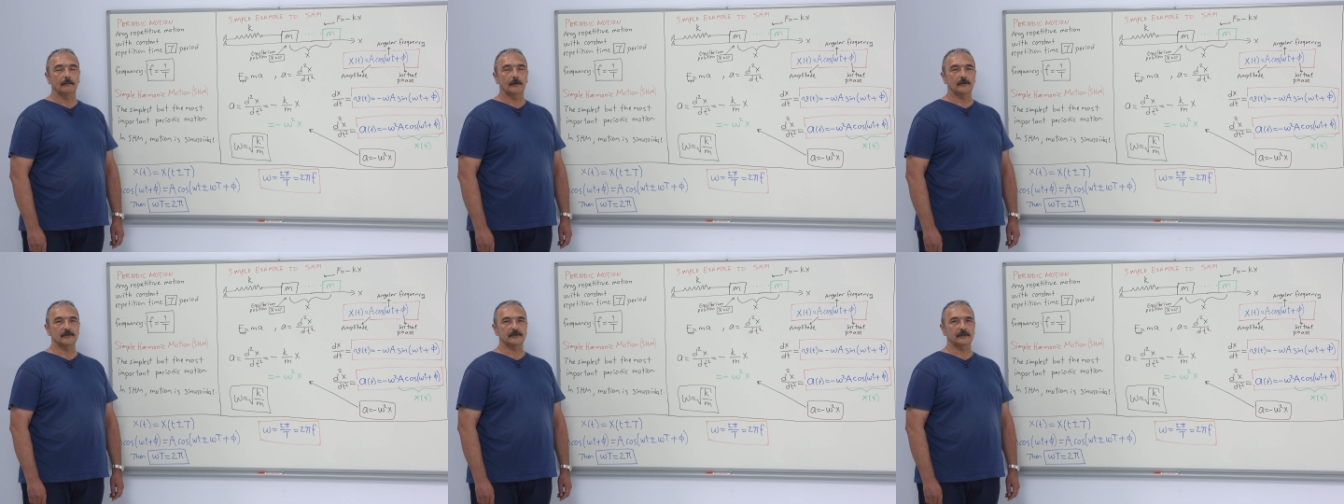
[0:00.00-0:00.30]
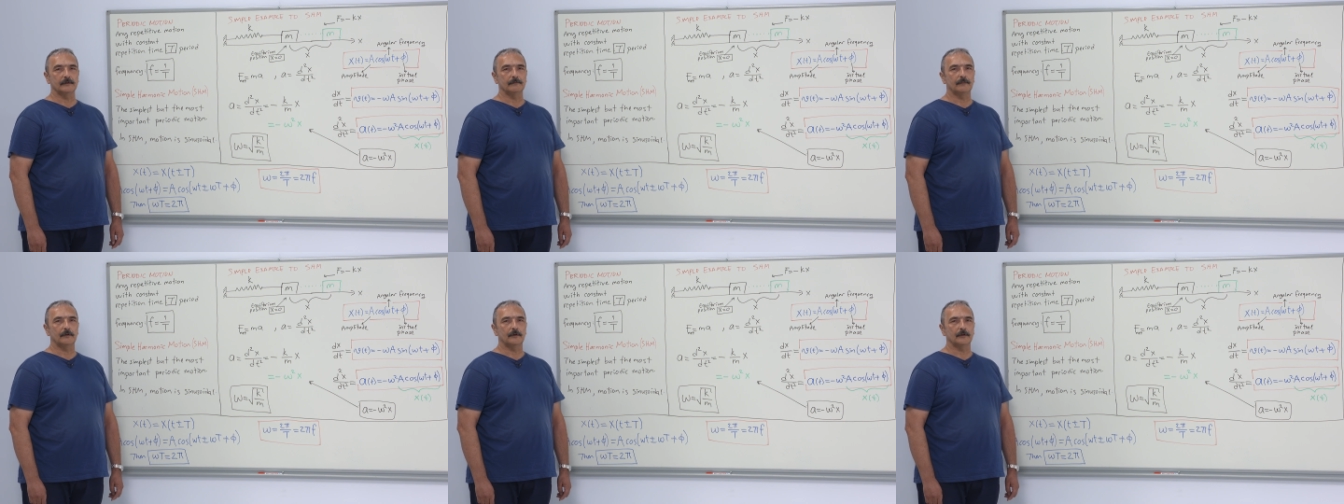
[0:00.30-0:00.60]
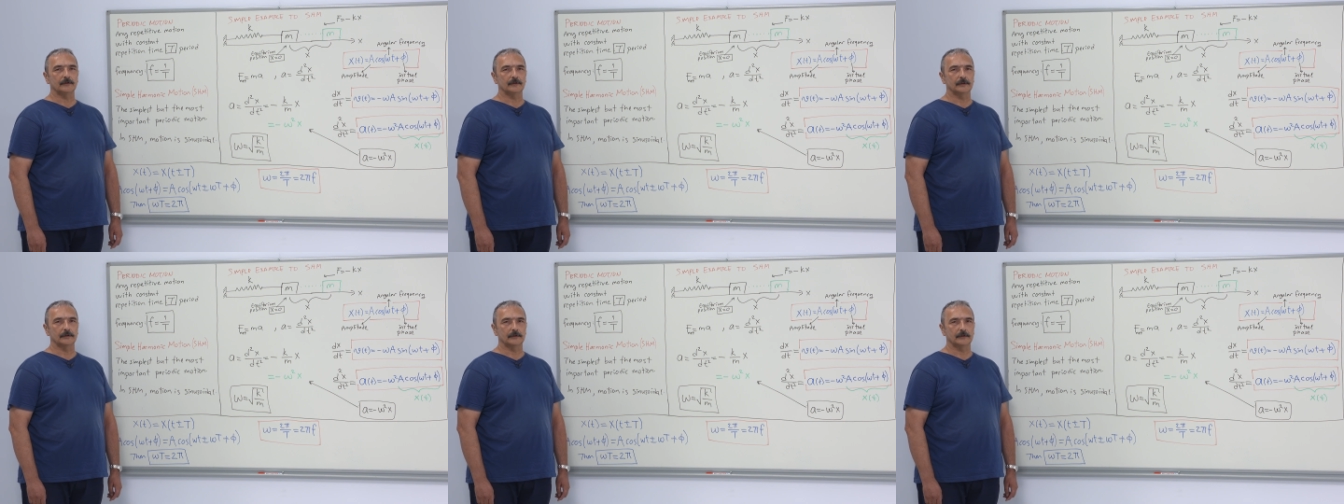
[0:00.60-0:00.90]
most
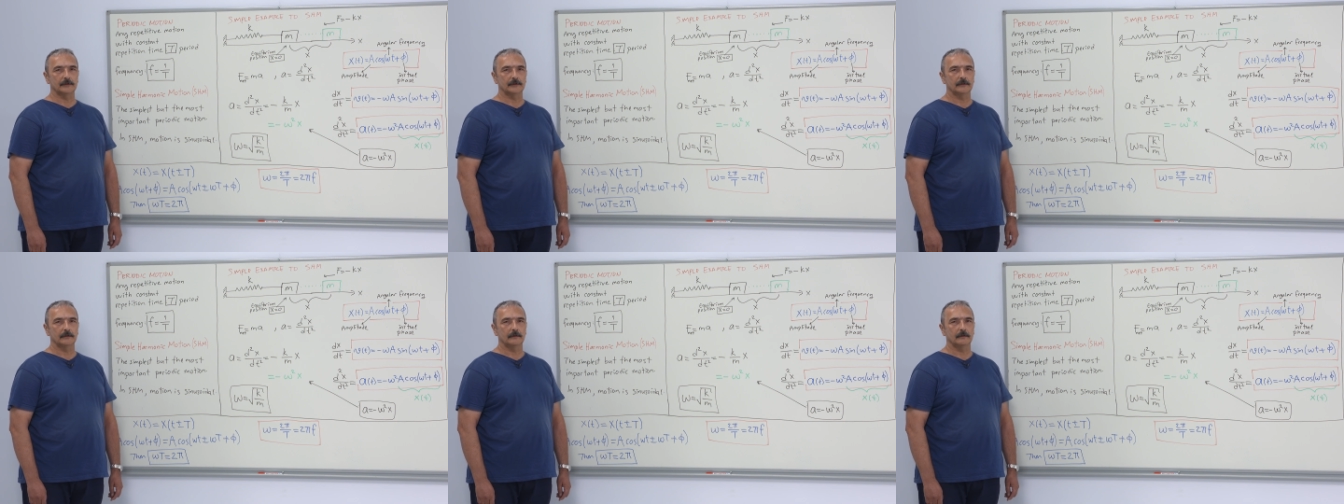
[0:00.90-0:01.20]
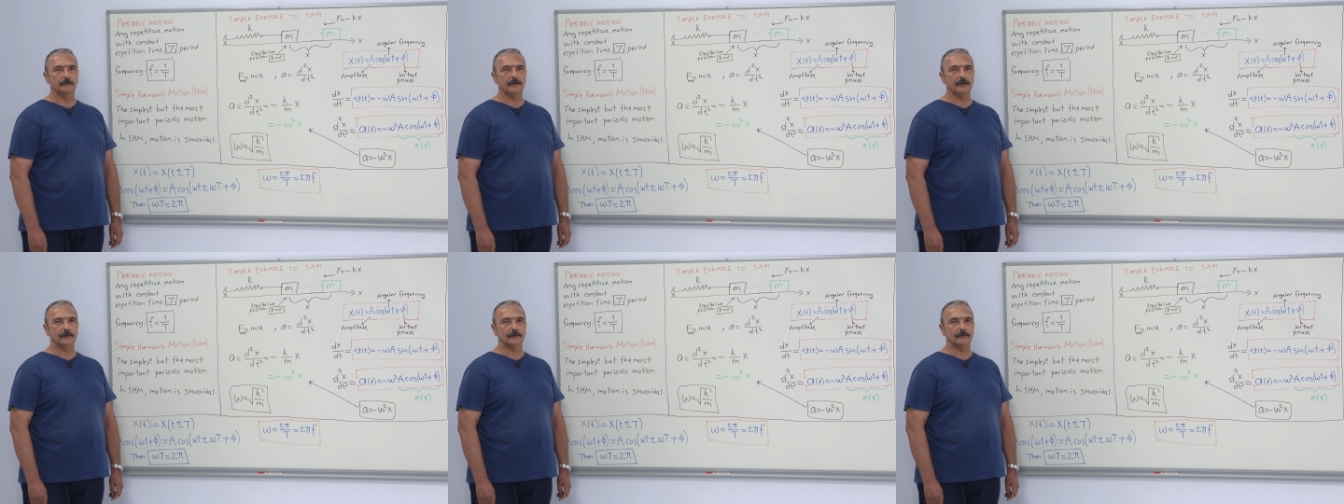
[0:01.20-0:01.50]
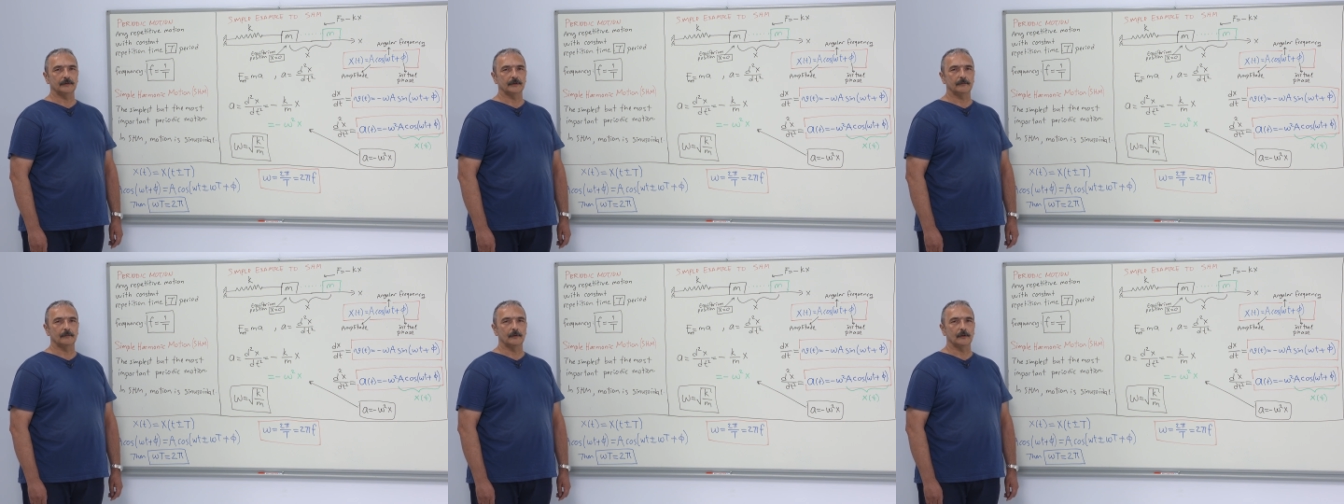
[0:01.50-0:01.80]
important
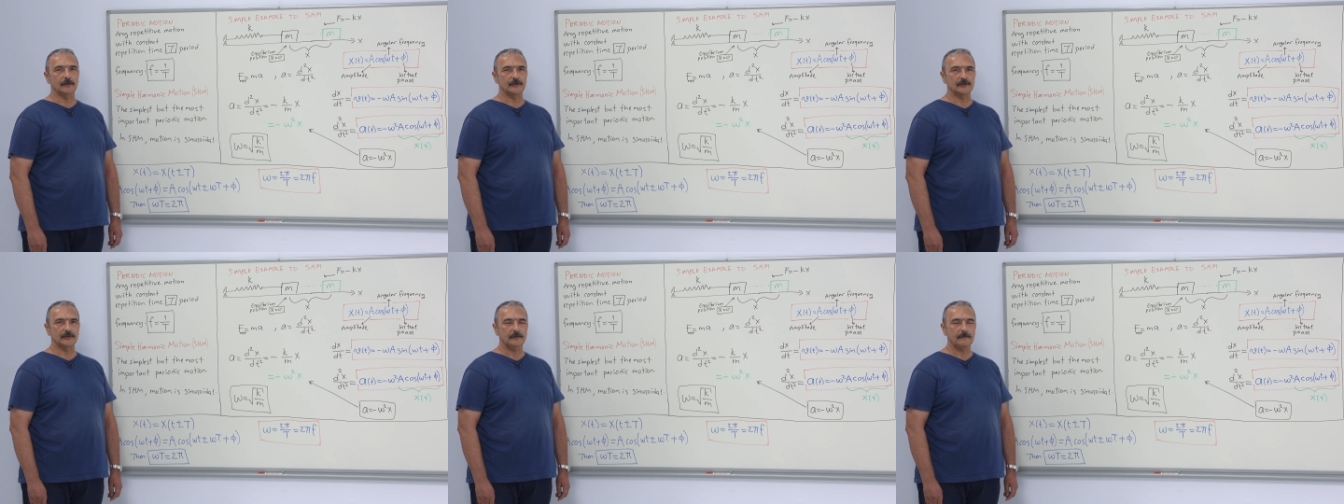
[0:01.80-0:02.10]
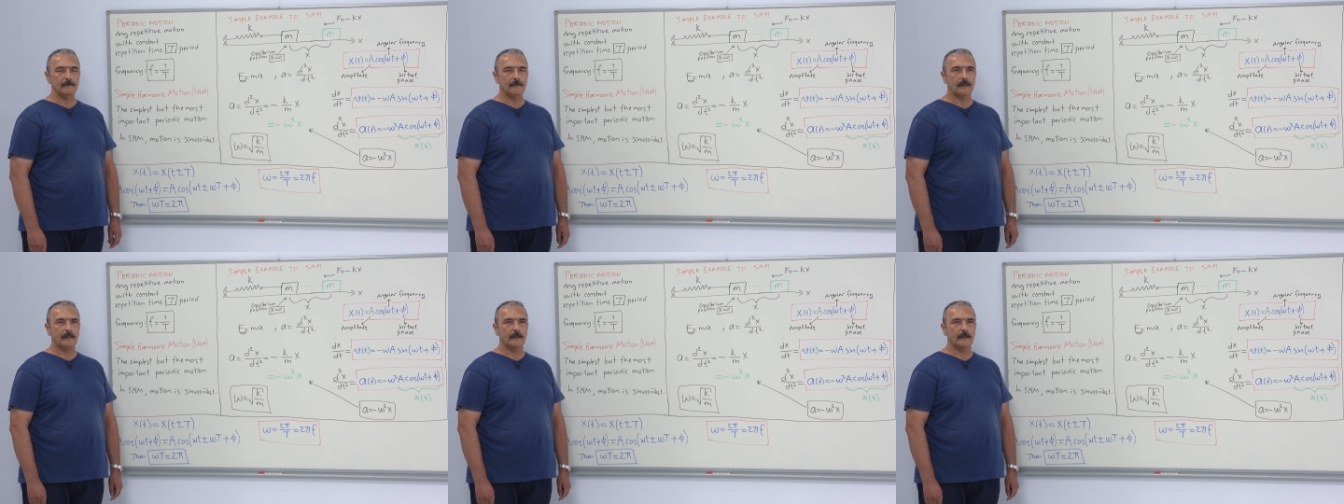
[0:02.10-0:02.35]
periodic motion.